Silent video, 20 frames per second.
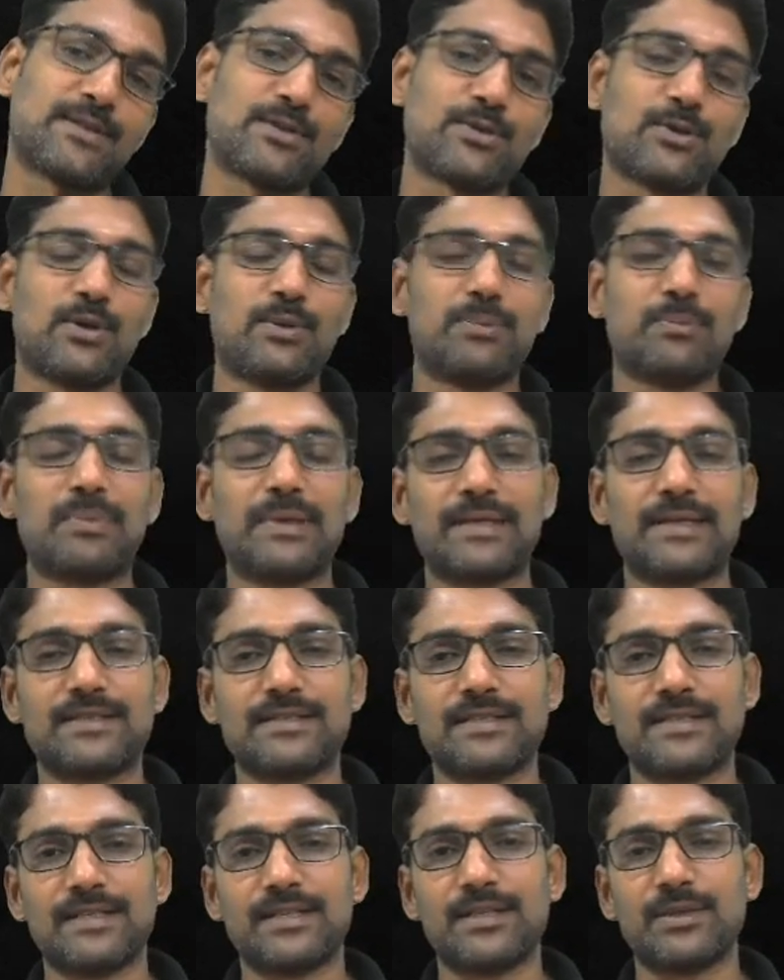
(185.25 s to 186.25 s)

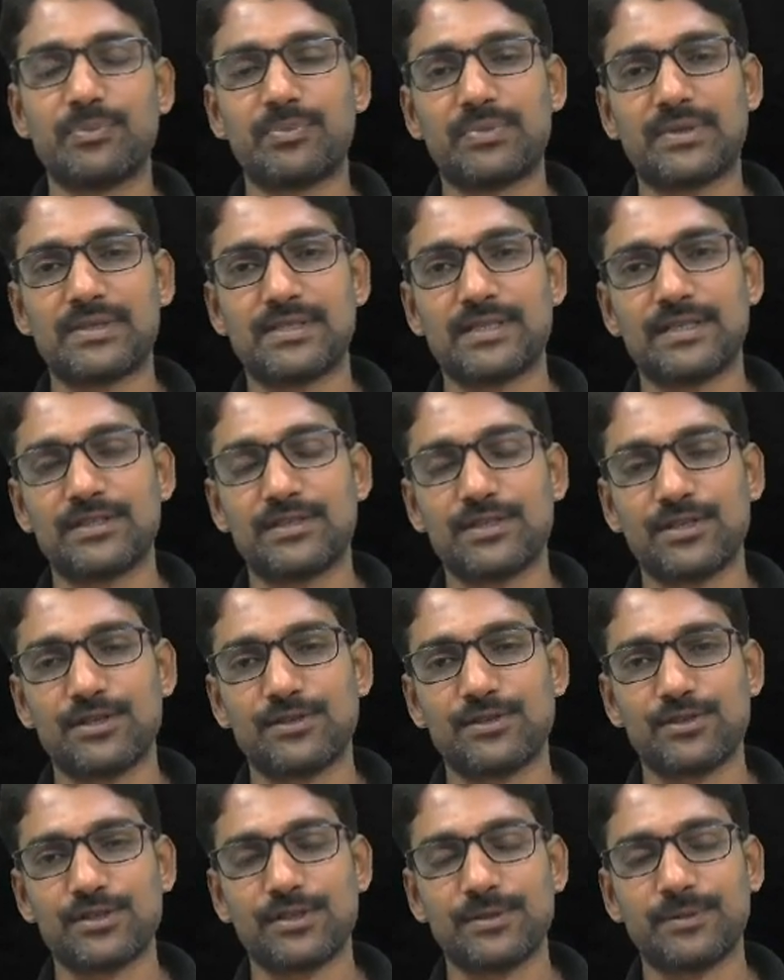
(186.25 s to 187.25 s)
complexity
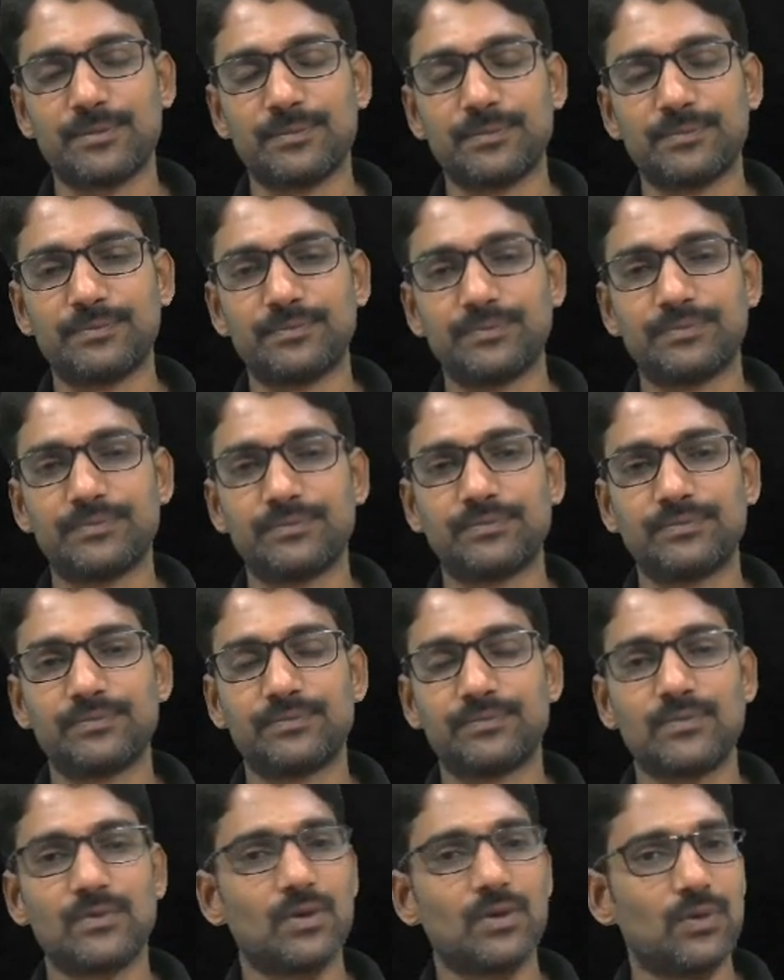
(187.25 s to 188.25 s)
representation.
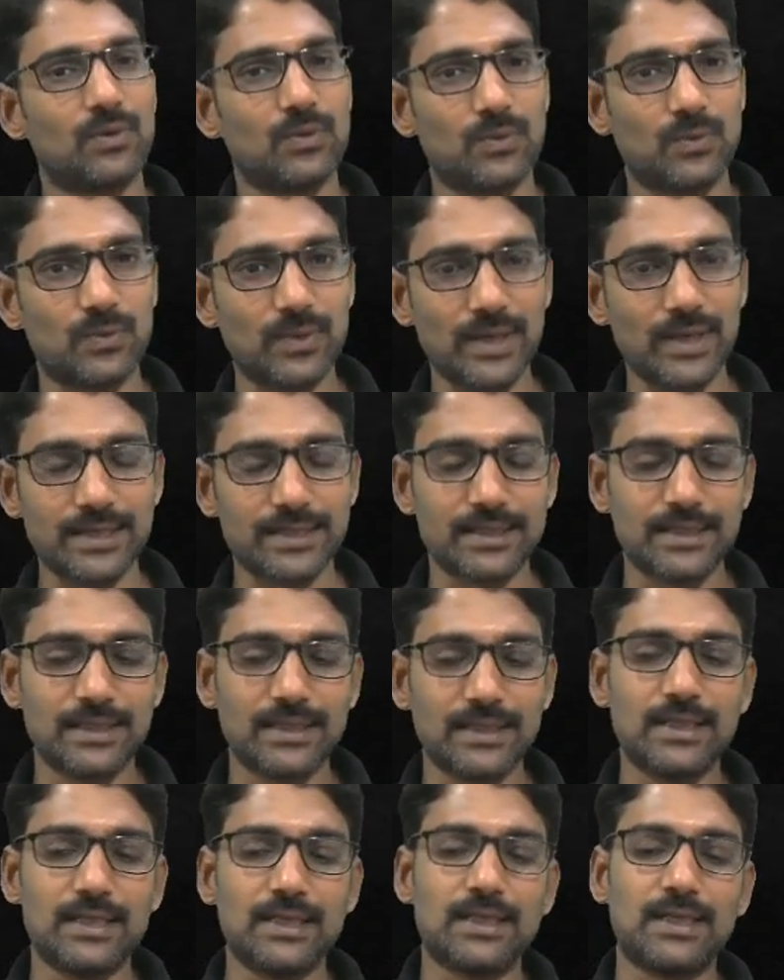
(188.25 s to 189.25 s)
Right.
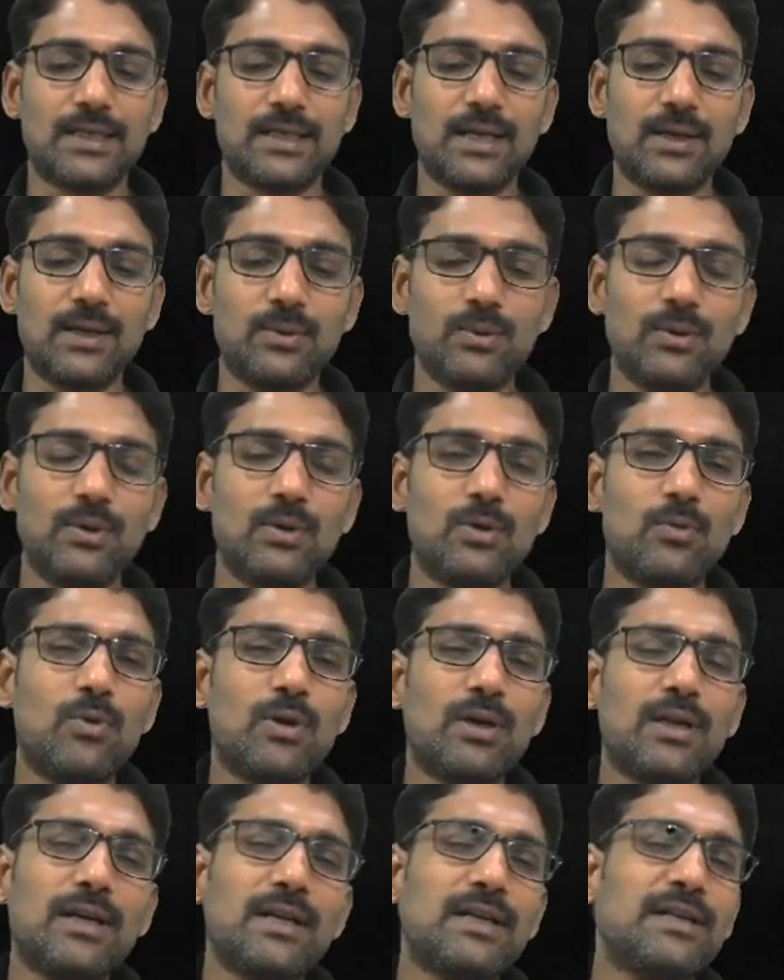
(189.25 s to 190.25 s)
Now
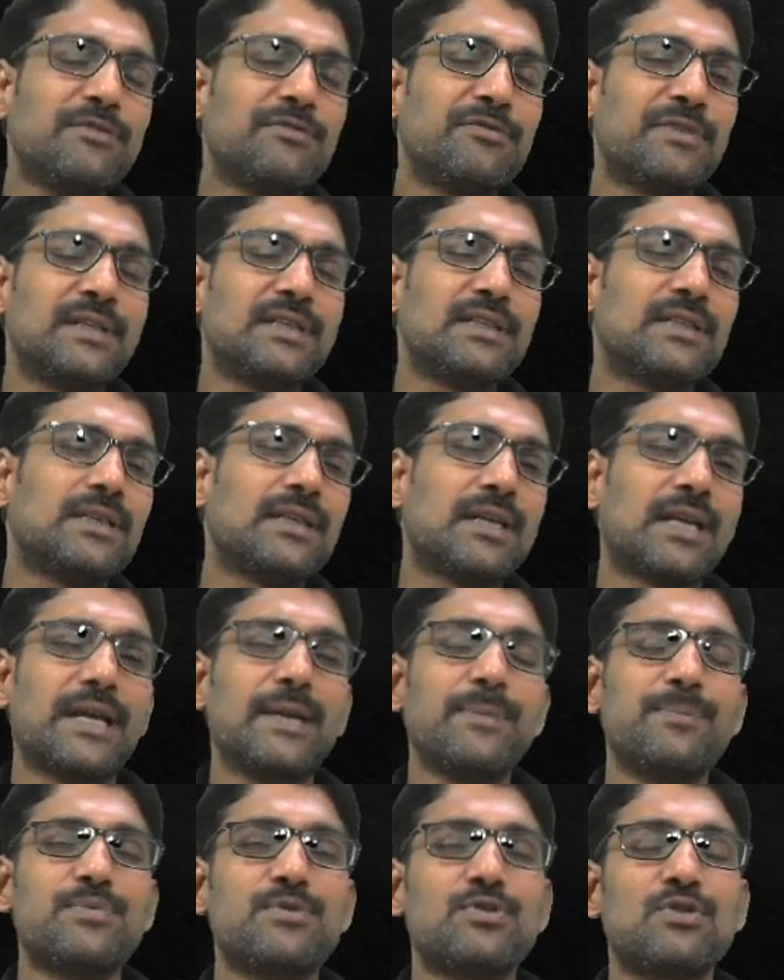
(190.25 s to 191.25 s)
what are different
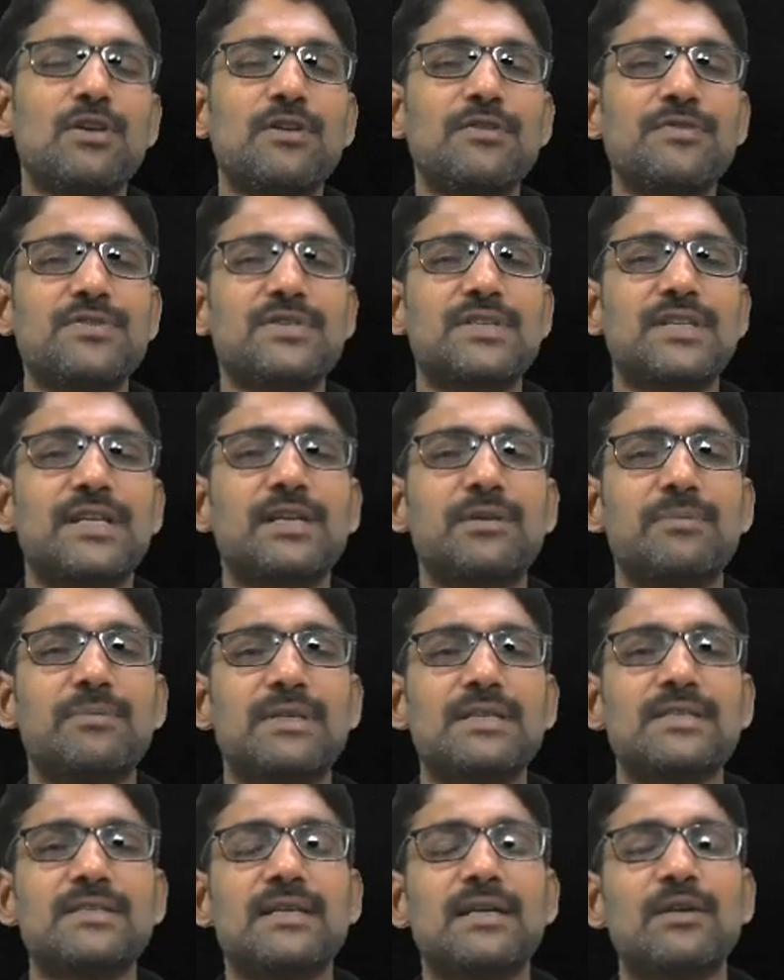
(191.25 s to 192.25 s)
types of
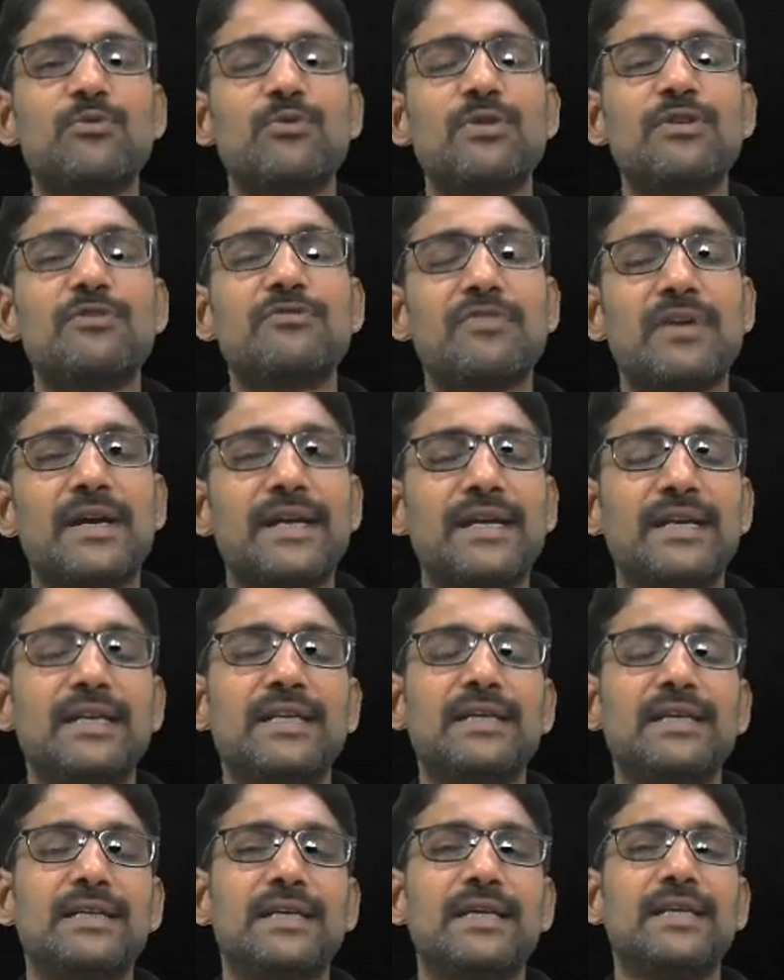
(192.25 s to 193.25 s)
statements that we find
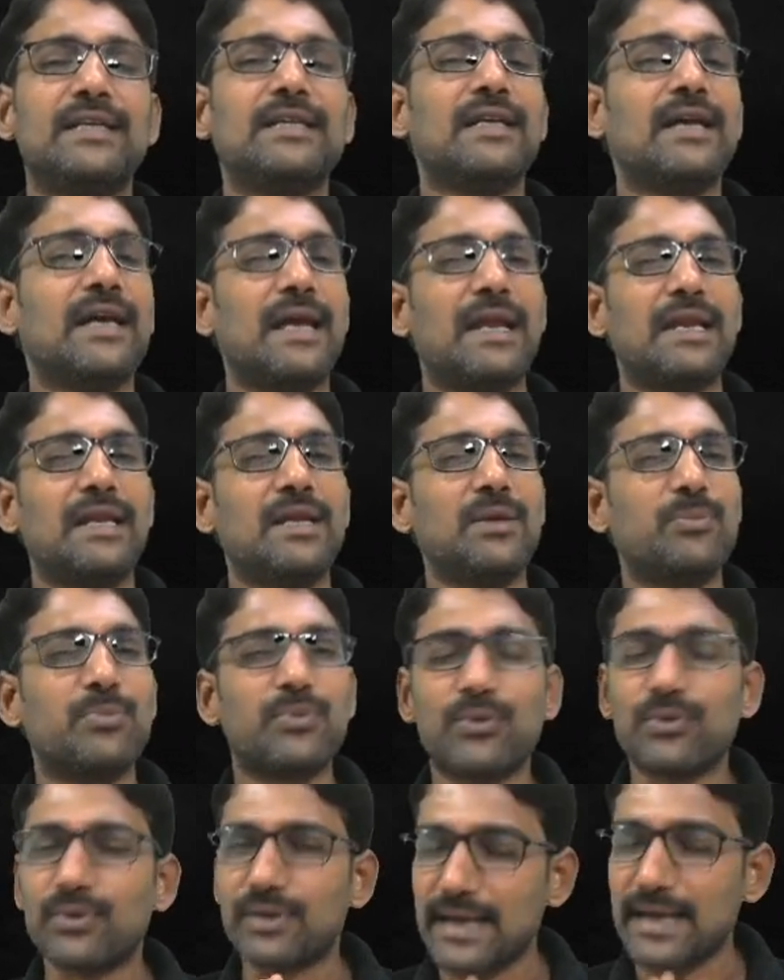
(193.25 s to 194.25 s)
in any
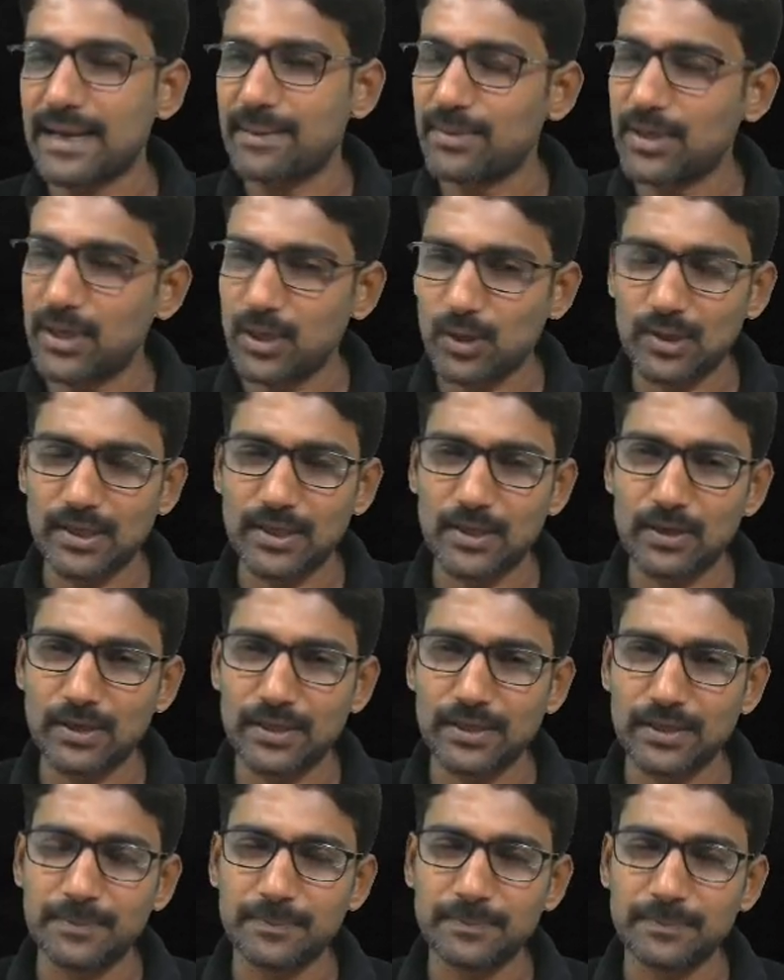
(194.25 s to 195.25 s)
programmer
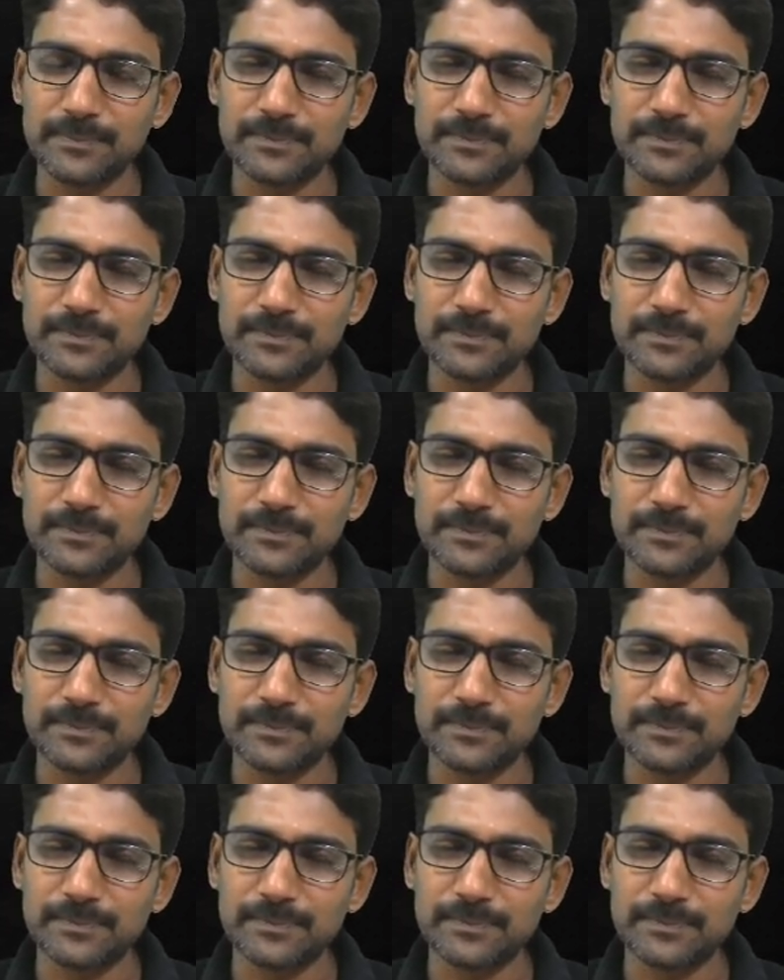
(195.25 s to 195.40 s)
algorithm?